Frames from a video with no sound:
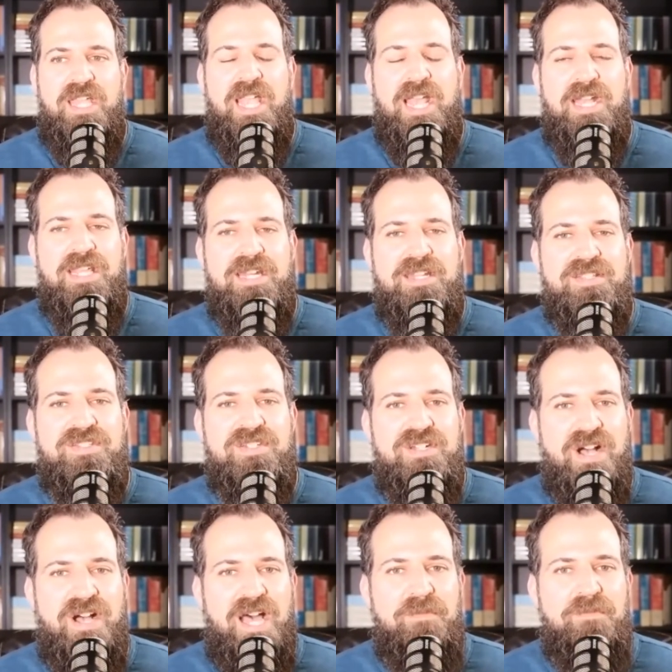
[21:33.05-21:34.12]
and it is
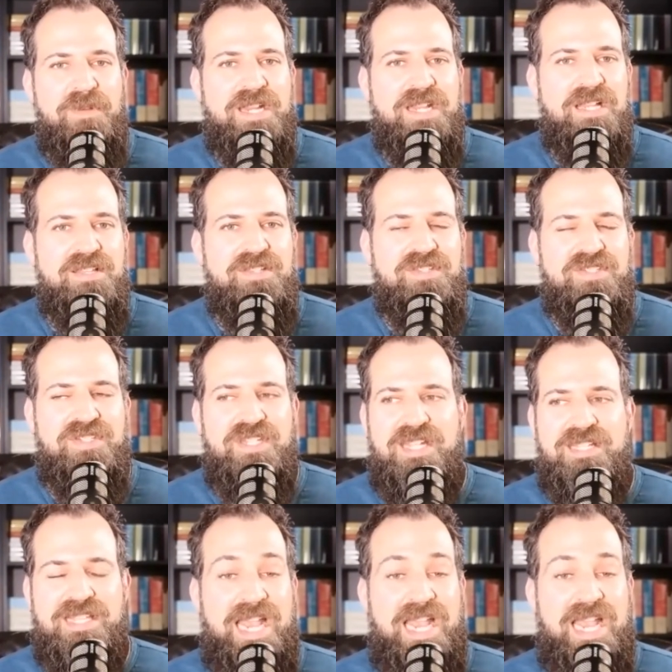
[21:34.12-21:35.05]
not because it's